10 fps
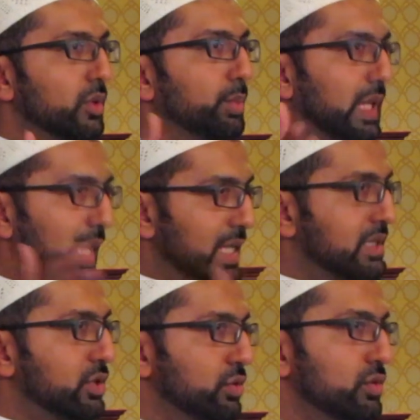
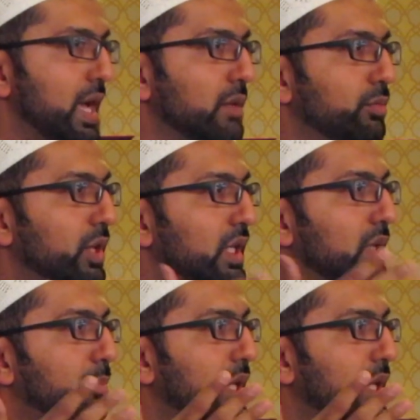replace you and bring